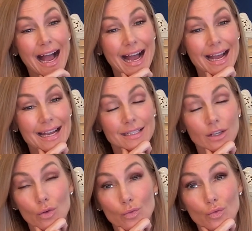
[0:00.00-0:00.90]
I
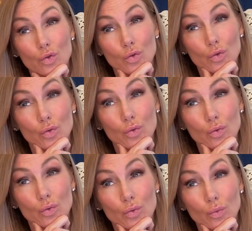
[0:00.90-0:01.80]
don't
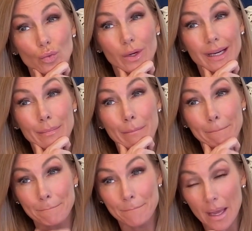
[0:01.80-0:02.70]

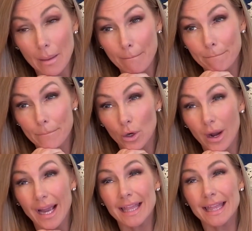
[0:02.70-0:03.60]
remember.
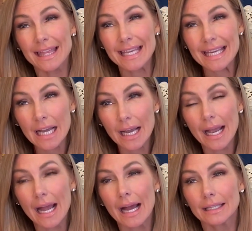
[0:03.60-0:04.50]
I think I
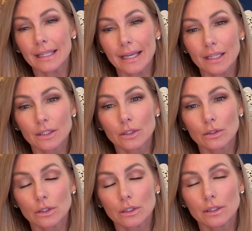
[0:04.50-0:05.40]
had like a
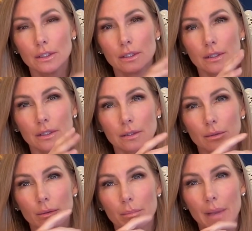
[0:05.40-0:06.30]
little
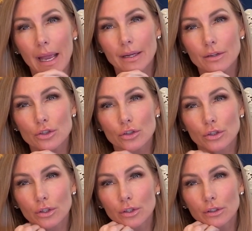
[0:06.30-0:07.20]

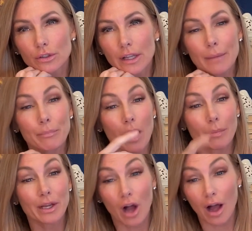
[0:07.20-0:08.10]
manager that I
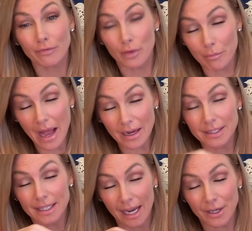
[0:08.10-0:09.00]
probably got from
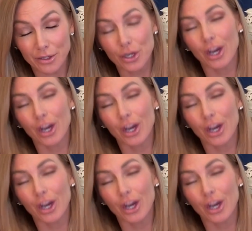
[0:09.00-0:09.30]
backstage.